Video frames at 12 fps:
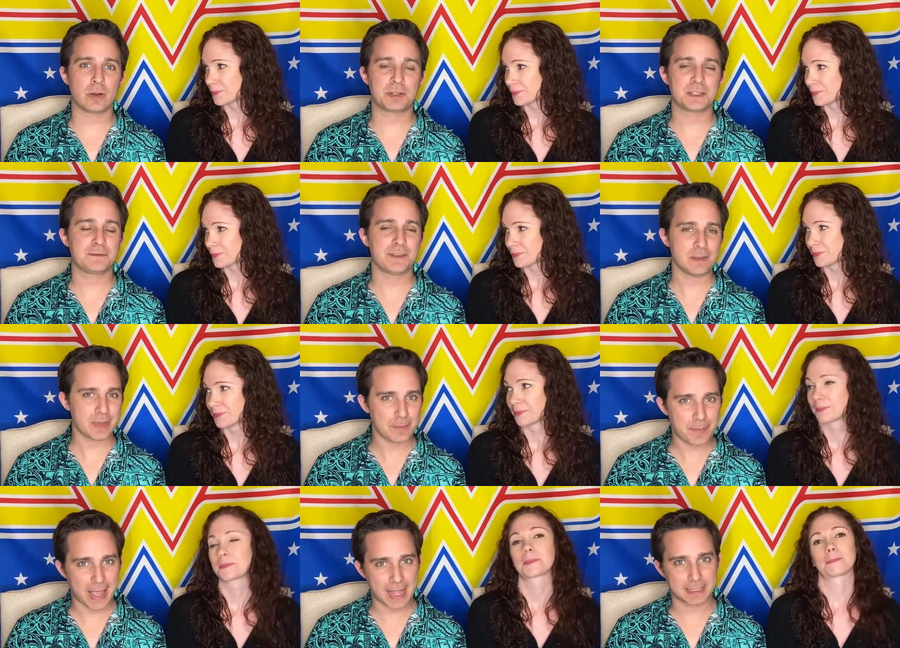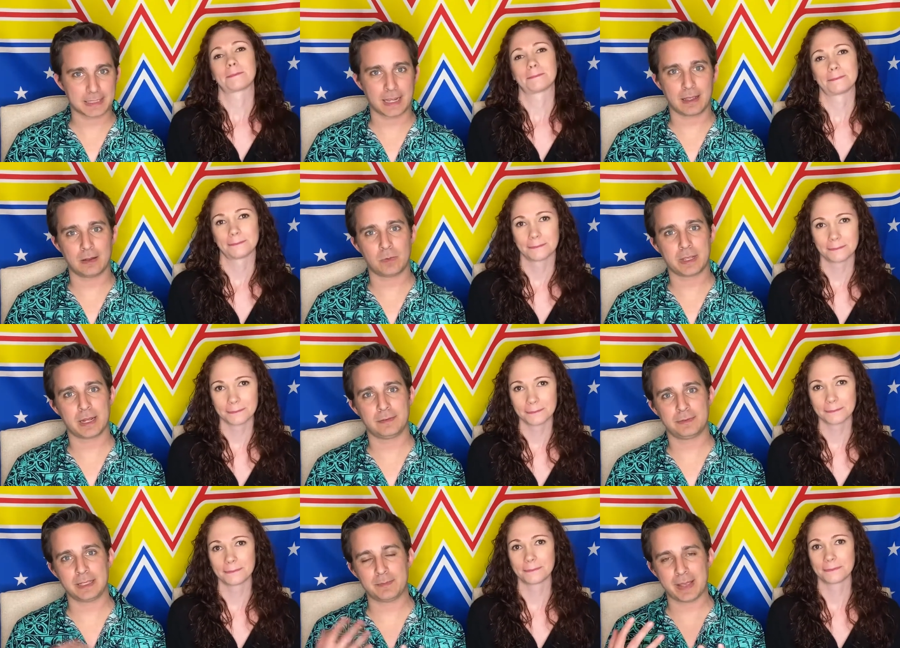Speaker 1: which is film impact. What kind
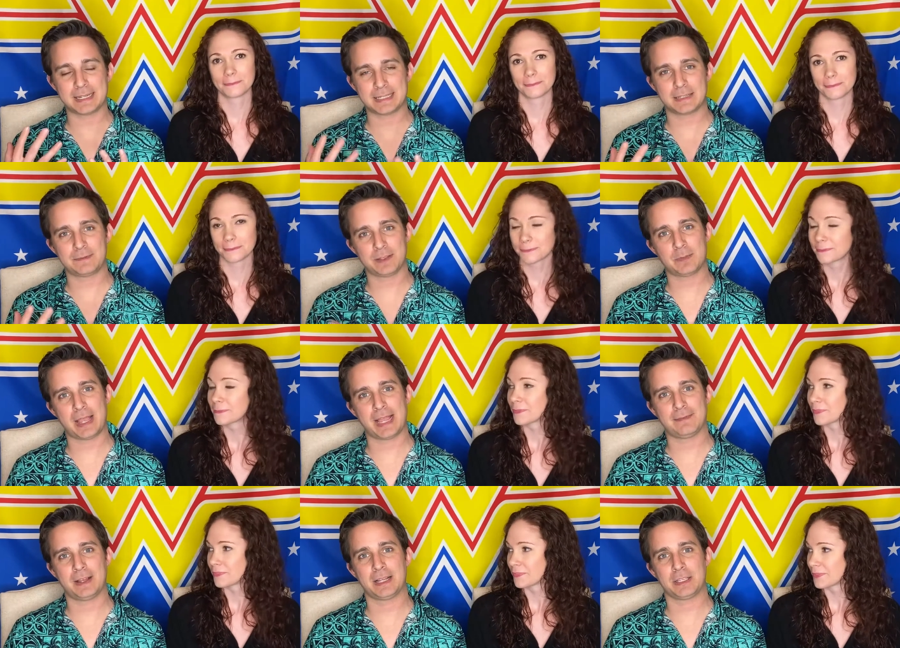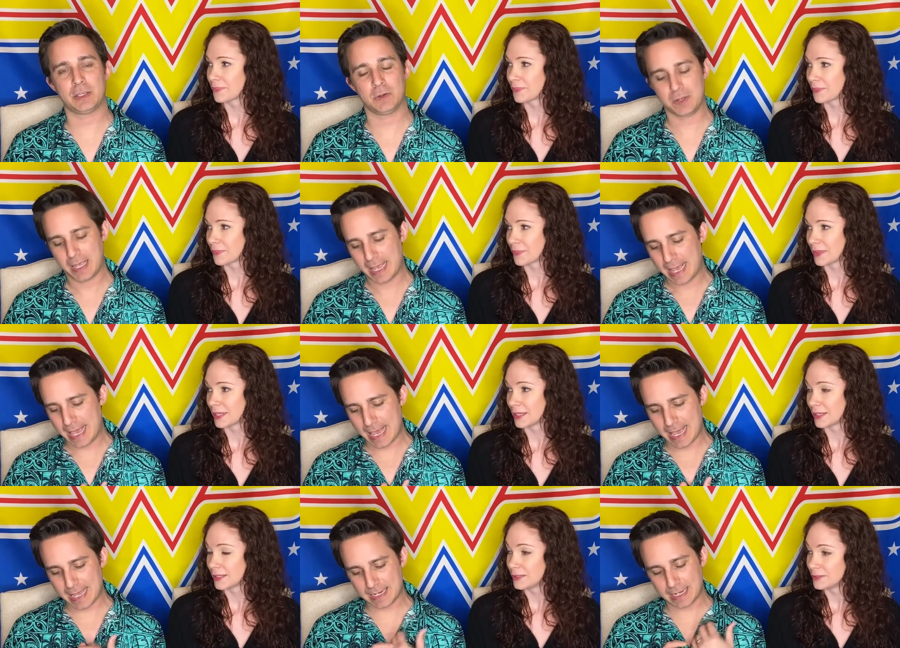of impact did this film have on you?
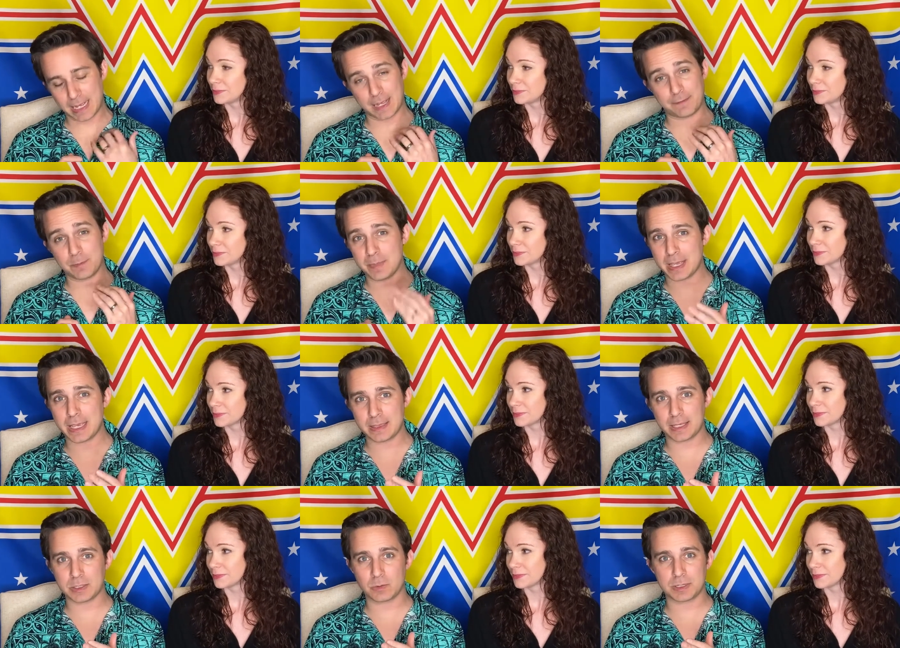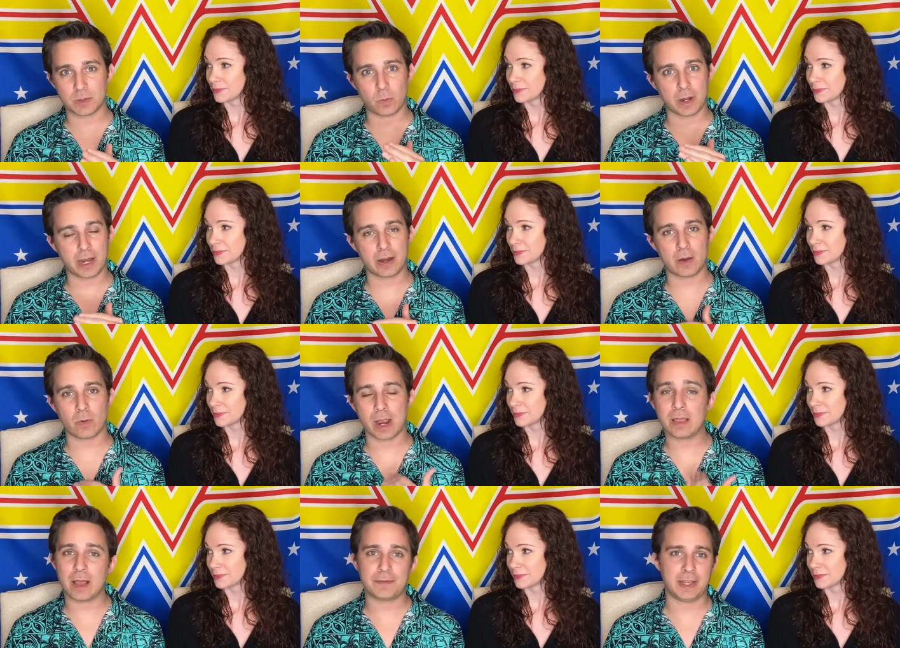And for me, this was the one area where I
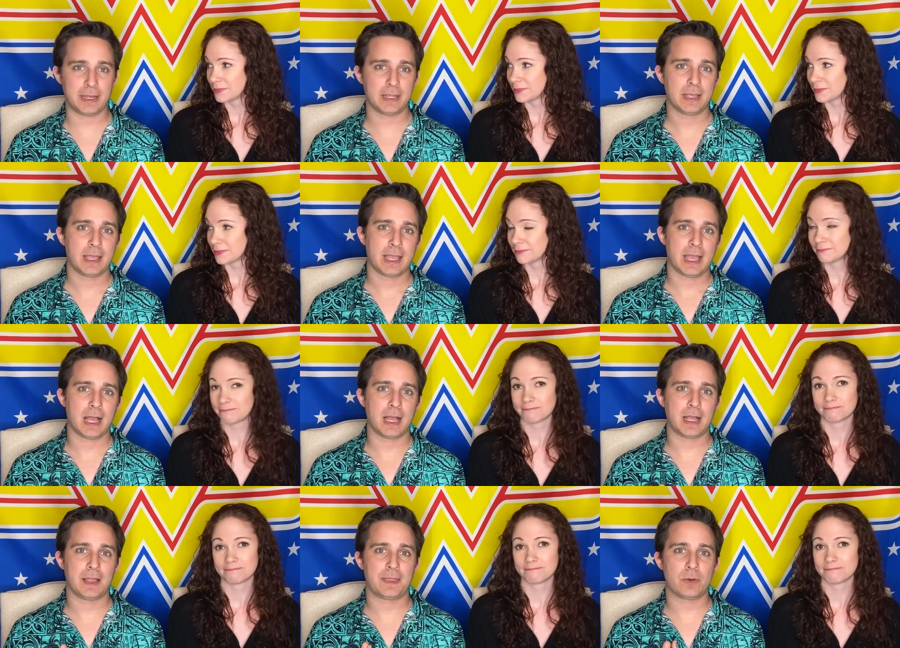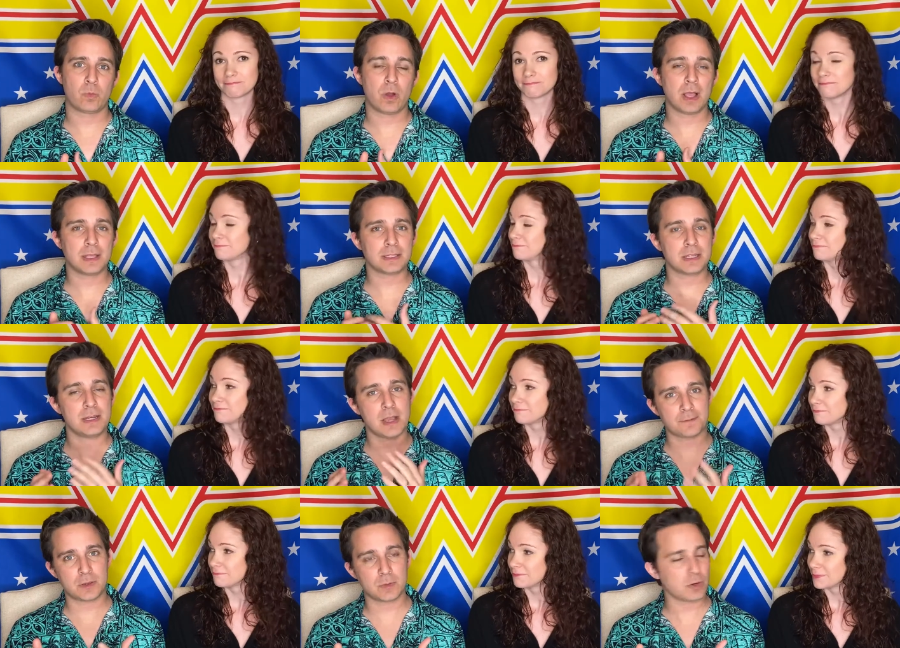loved it. There was
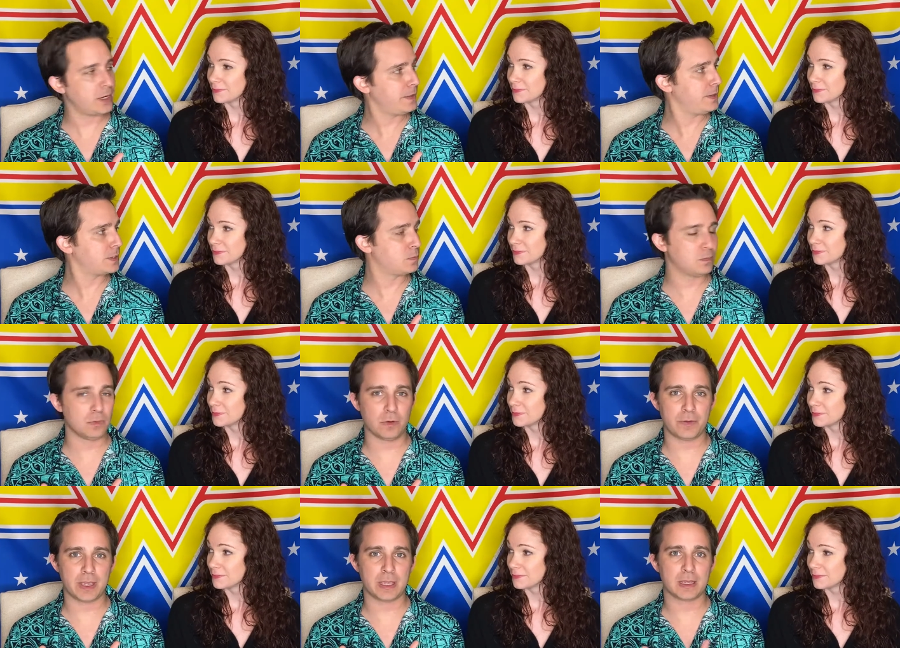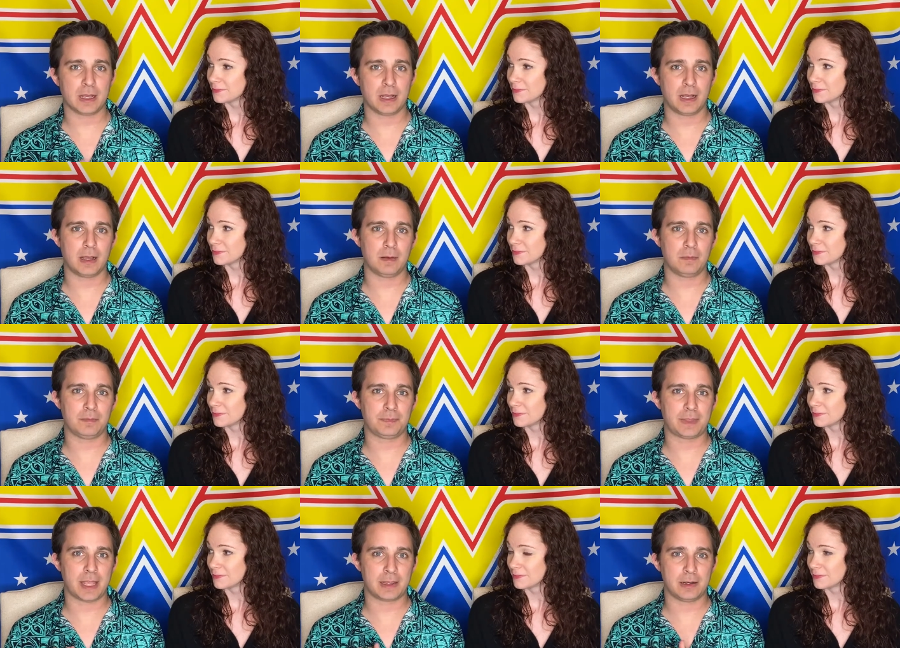enough humor in this movie
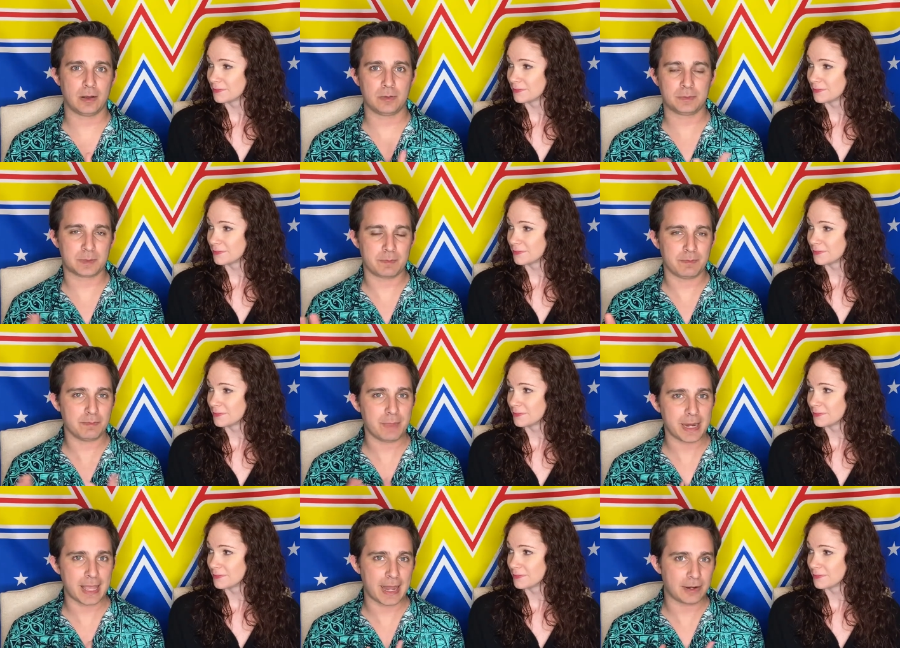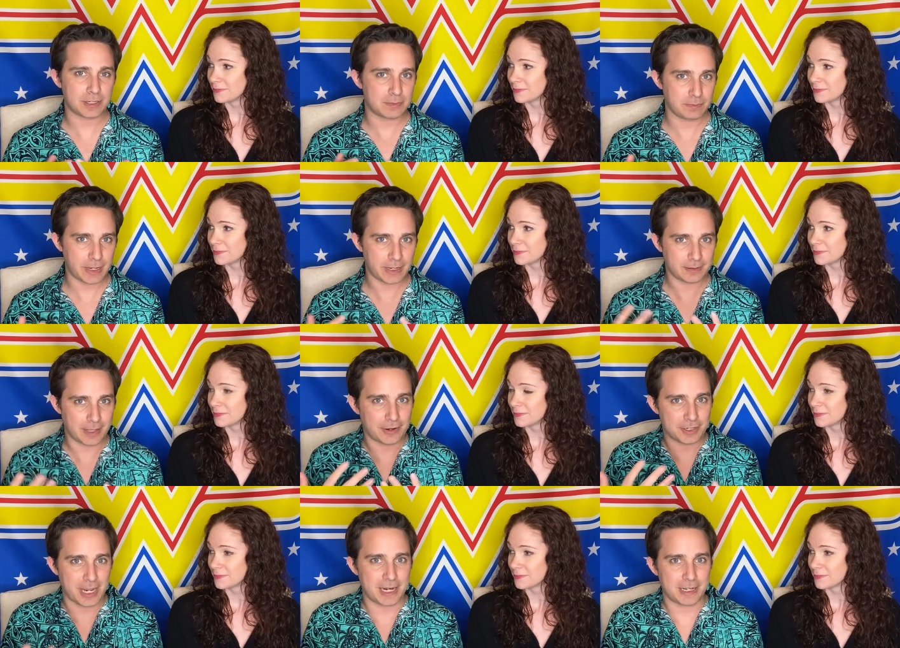that, you know, made it
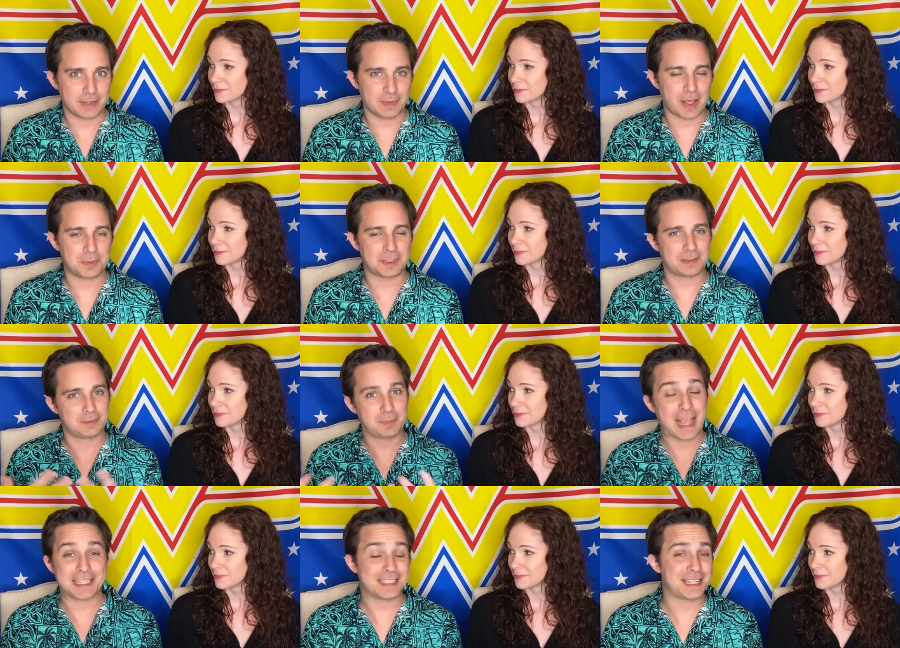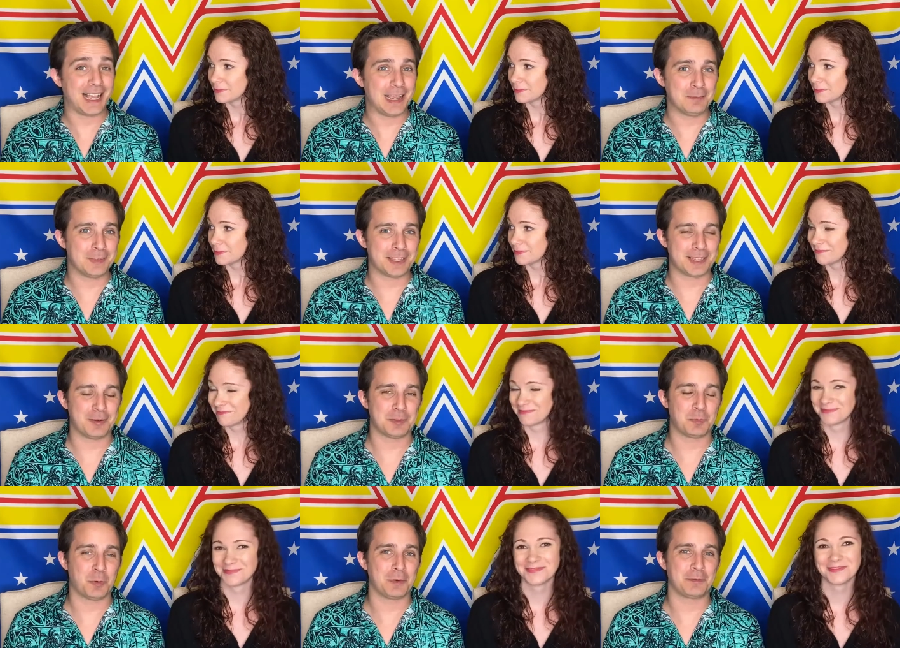entertaining, helped pass the time as I was
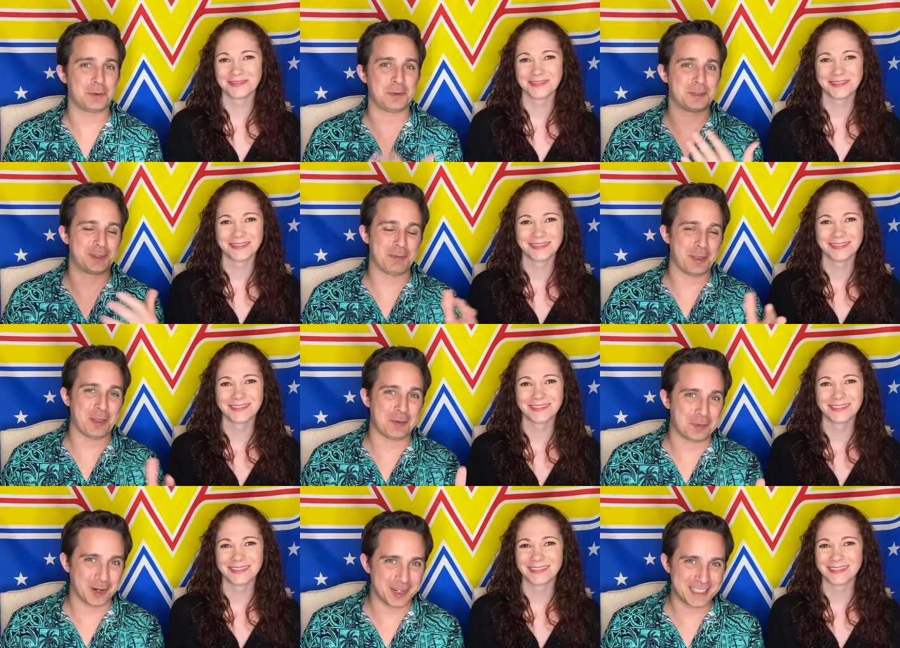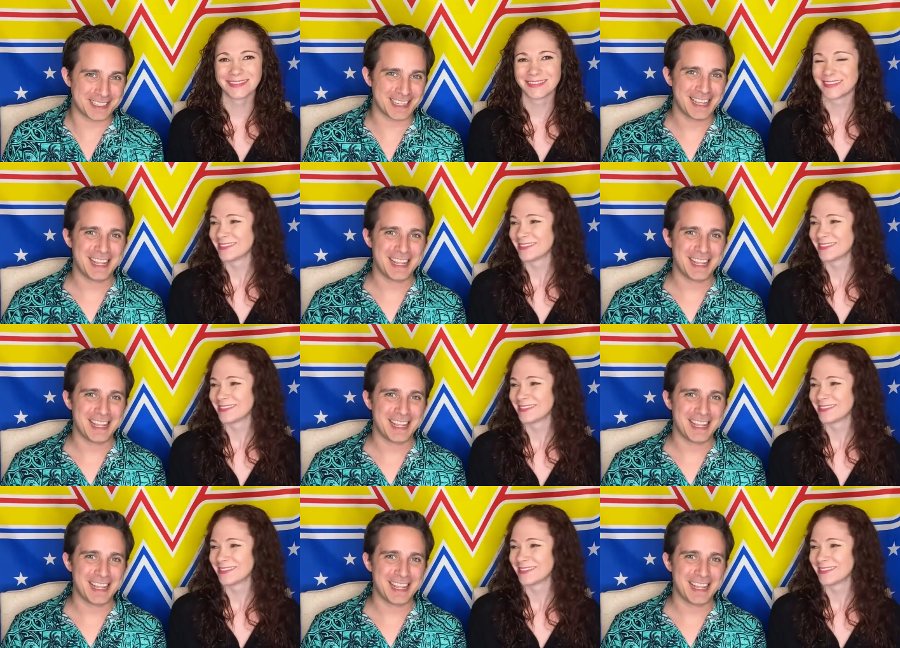bored through some of the other parts.